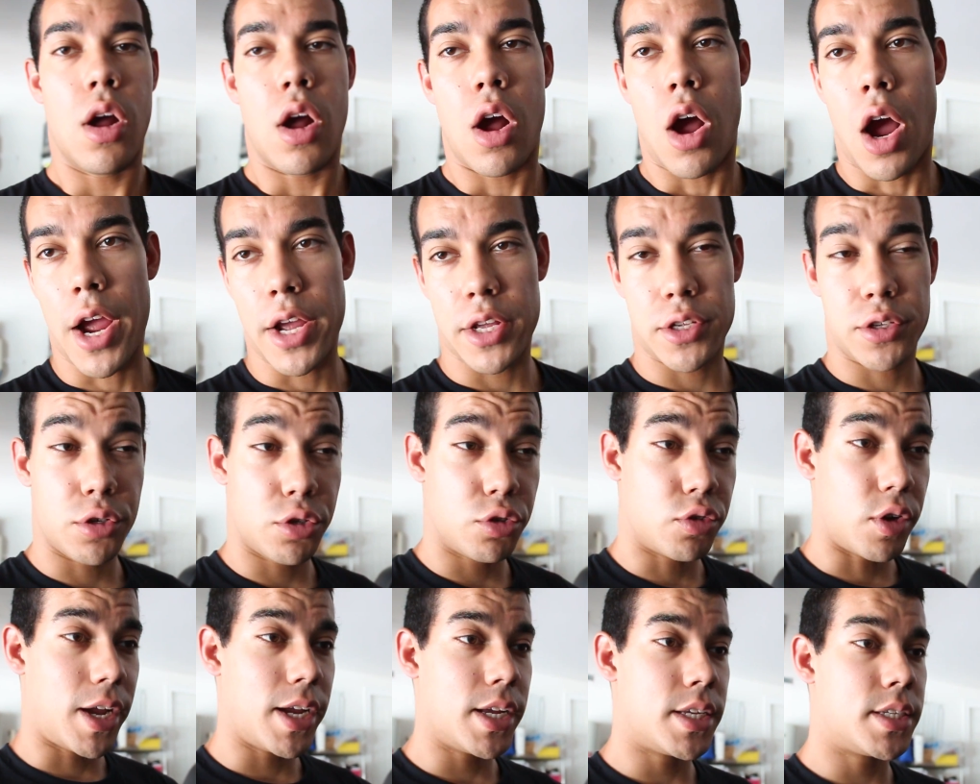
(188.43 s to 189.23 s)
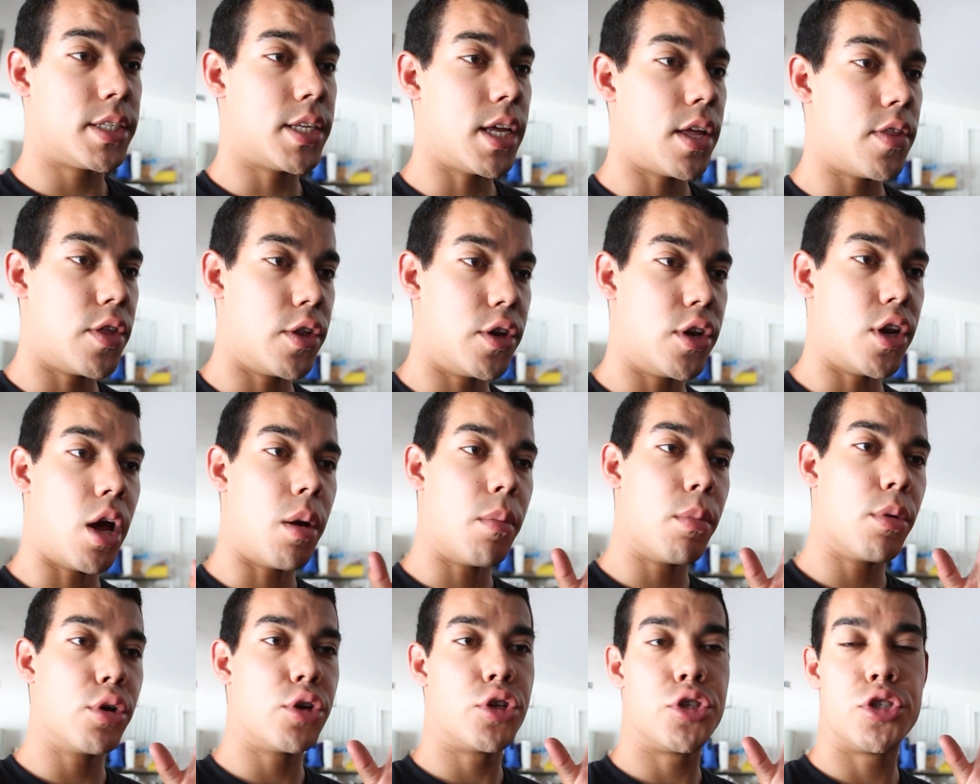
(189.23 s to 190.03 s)
Alright, so Greg said the
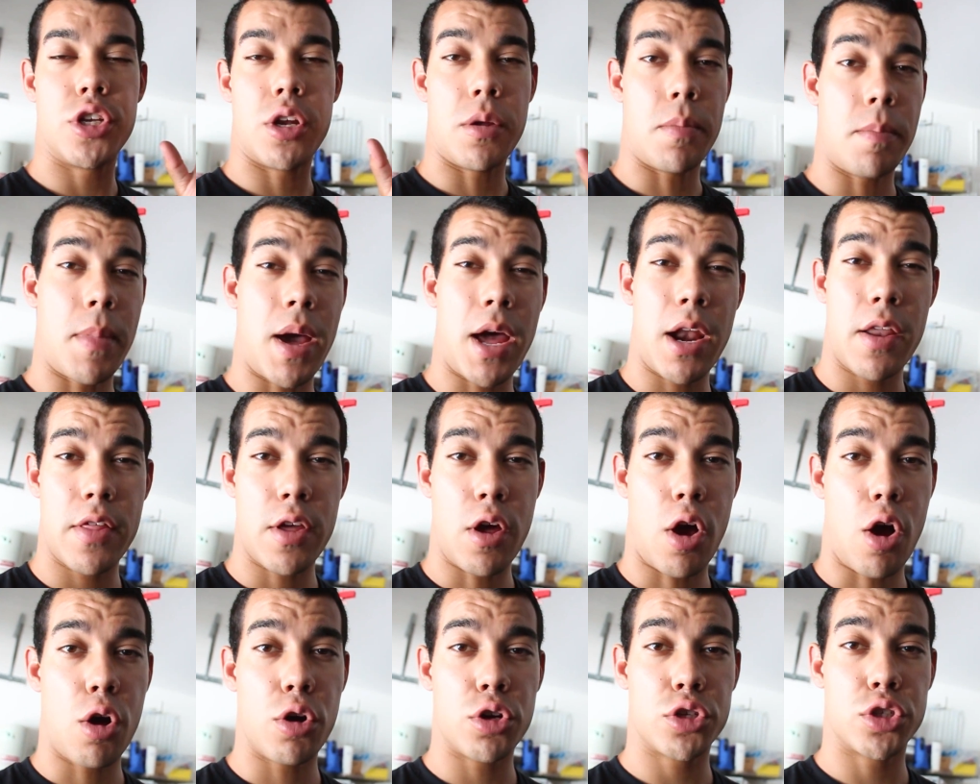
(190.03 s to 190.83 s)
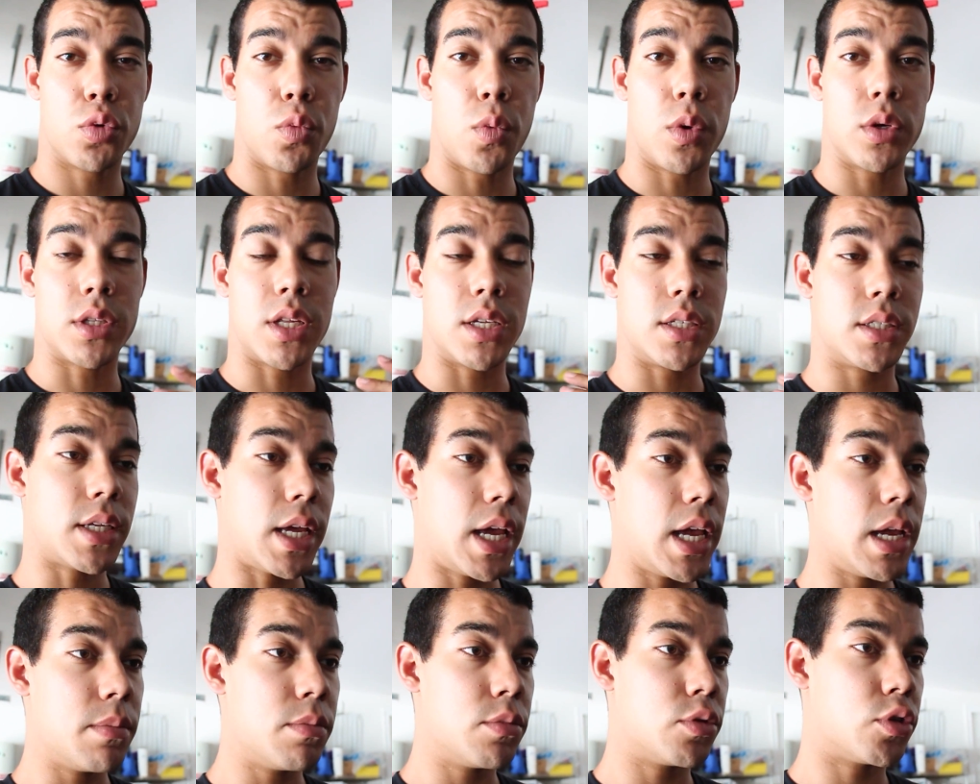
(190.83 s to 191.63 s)
numbers shouldn't matter, they all should work the
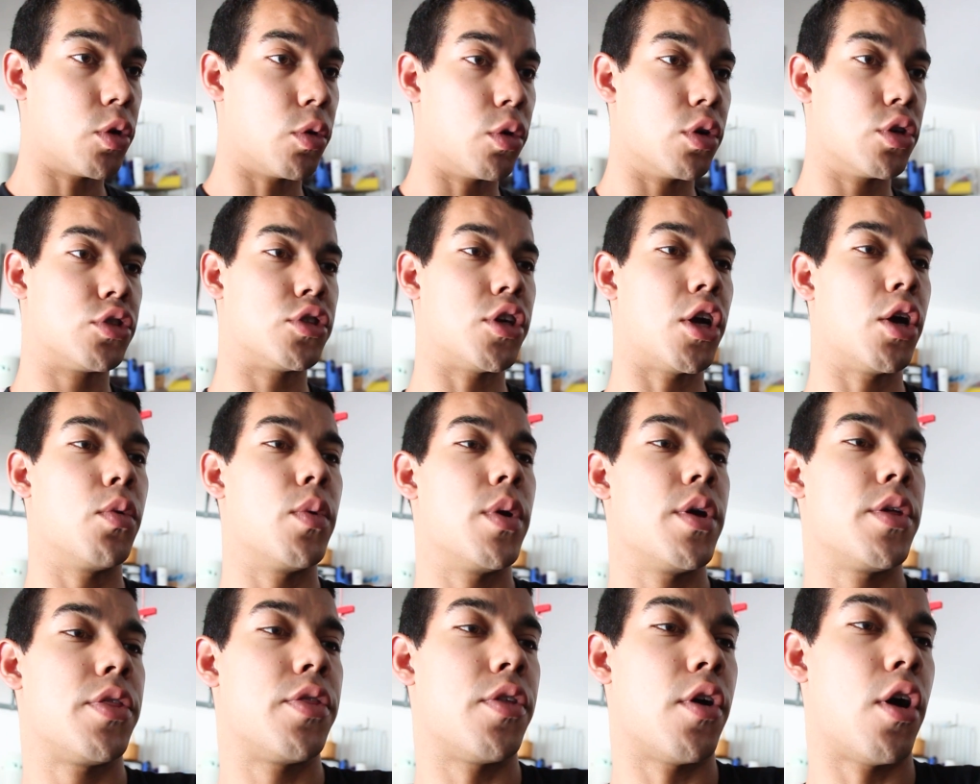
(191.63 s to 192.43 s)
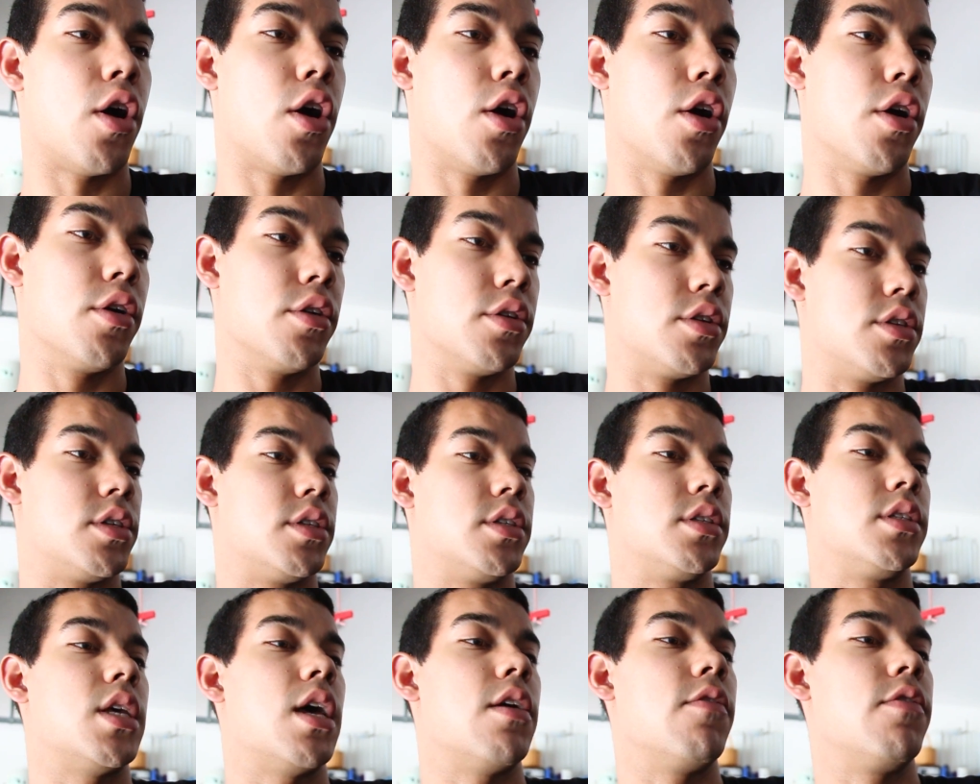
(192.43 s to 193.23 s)
same. So we're gonna start with our
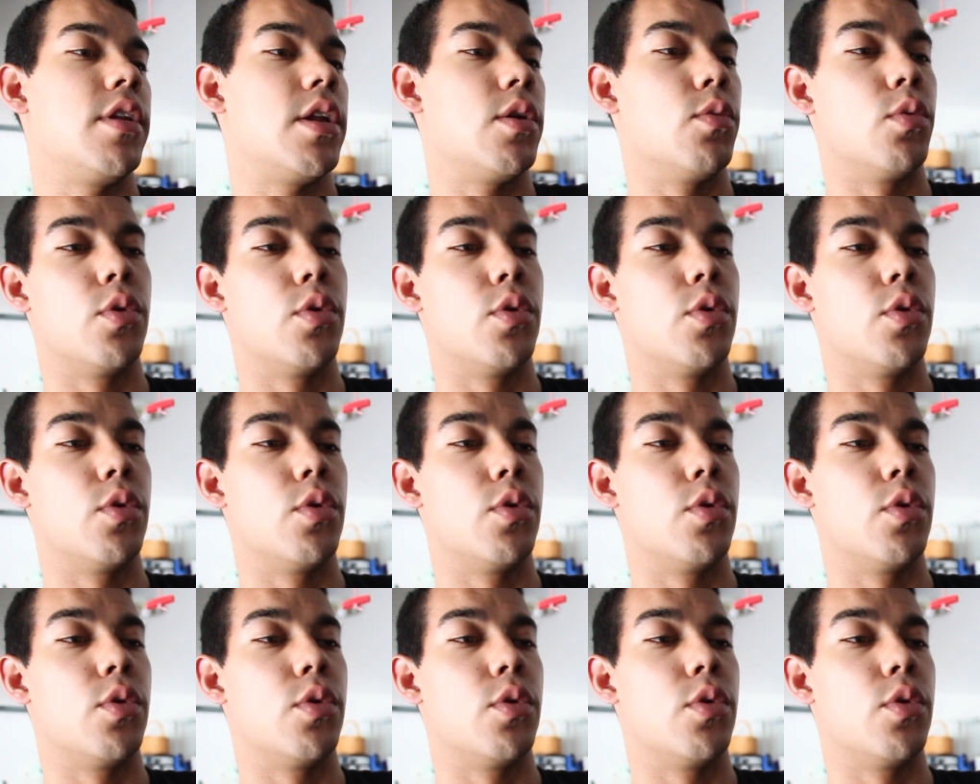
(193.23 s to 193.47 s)
70,